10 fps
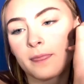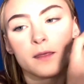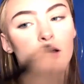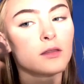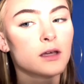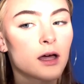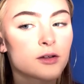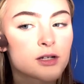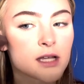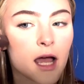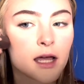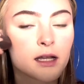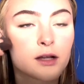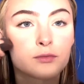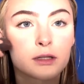on the other side
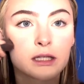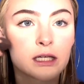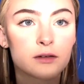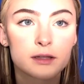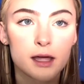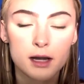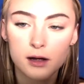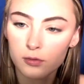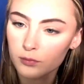and really even that out.